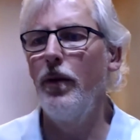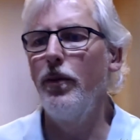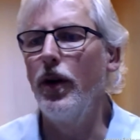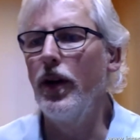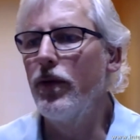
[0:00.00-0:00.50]

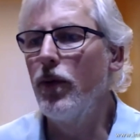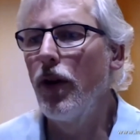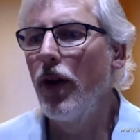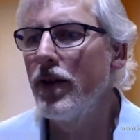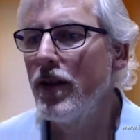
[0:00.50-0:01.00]
But if whether
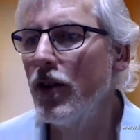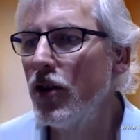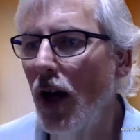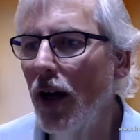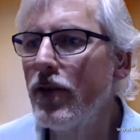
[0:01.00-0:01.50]
that's in the
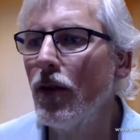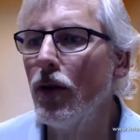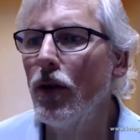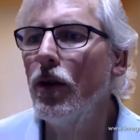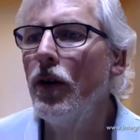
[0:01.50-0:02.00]
chat
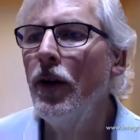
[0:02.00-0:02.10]
or